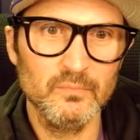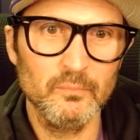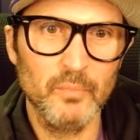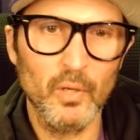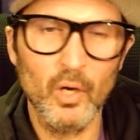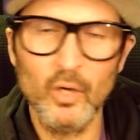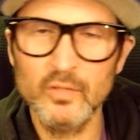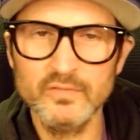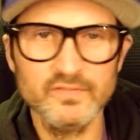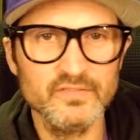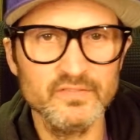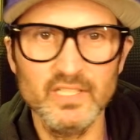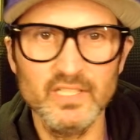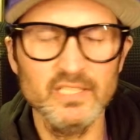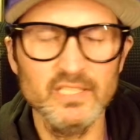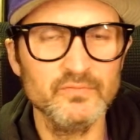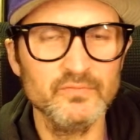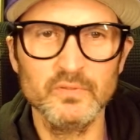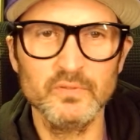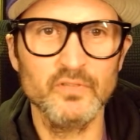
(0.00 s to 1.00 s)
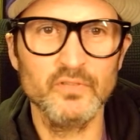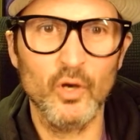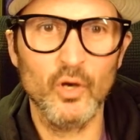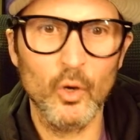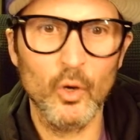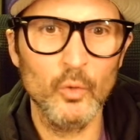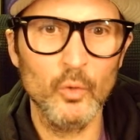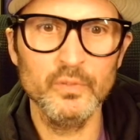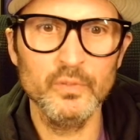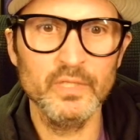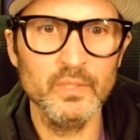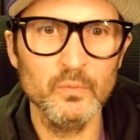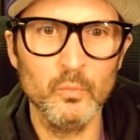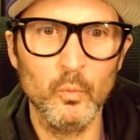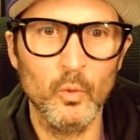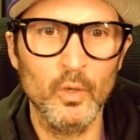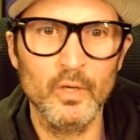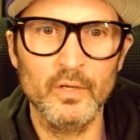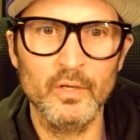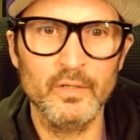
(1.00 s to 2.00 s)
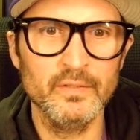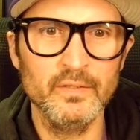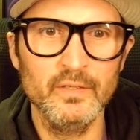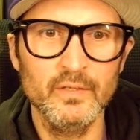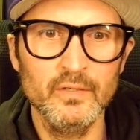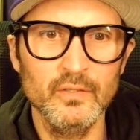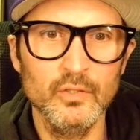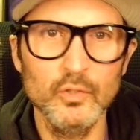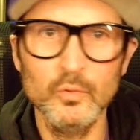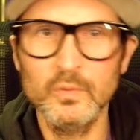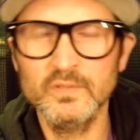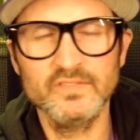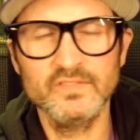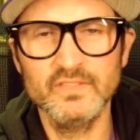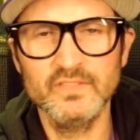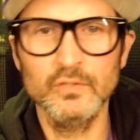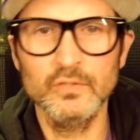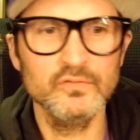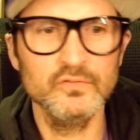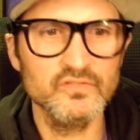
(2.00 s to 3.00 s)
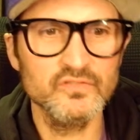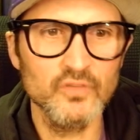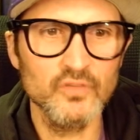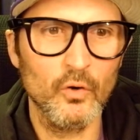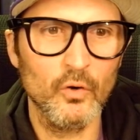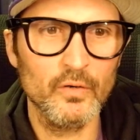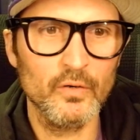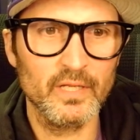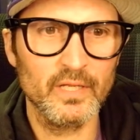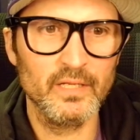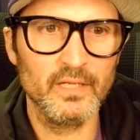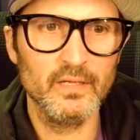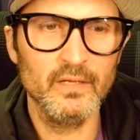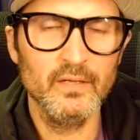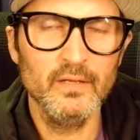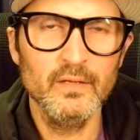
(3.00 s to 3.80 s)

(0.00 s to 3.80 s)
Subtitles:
Paul Skeens was the only one who was still starting.